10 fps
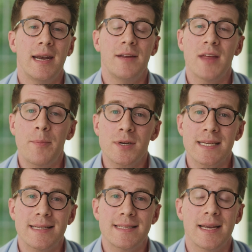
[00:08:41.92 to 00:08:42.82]
And if they're
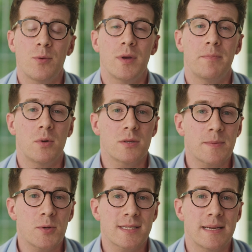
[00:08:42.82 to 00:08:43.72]
presenting with
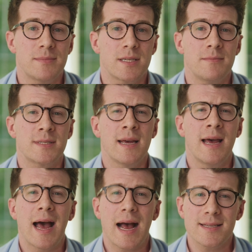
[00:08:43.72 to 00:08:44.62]
multiple symptoms,
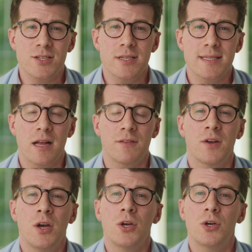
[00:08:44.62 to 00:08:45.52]
ask yourself,
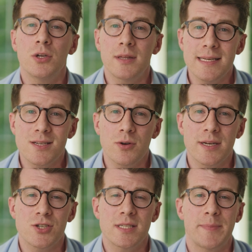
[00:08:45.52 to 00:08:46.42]
could these
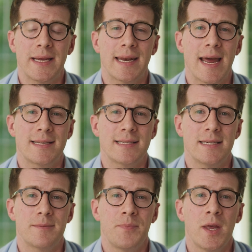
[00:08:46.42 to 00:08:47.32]
conditions be
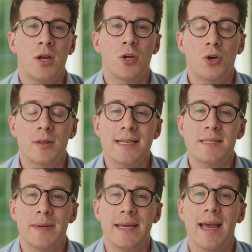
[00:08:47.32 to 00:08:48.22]
connected? Could this
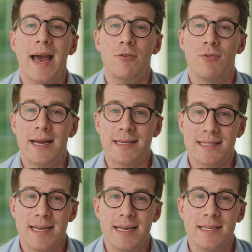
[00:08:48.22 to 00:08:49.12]
be a rare
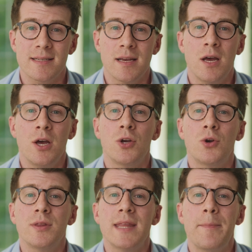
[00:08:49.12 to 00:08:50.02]
disease?
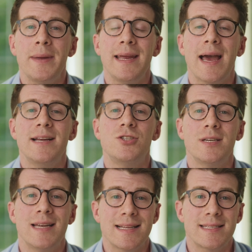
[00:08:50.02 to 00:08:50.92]
Could there be a
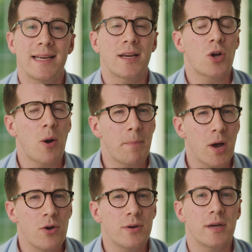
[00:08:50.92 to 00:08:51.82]
genetic
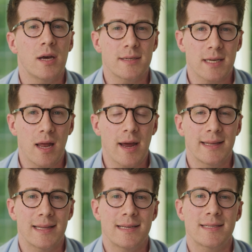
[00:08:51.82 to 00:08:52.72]
component
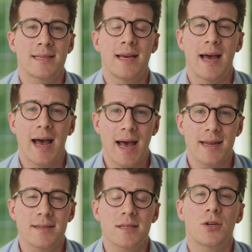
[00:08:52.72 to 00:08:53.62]
underlying this?
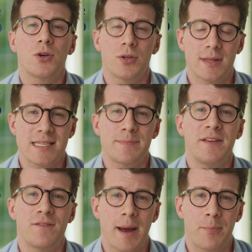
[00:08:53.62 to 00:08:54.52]
And could this be
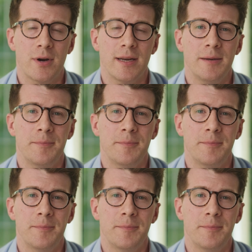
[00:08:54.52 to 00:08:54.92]
Fabry?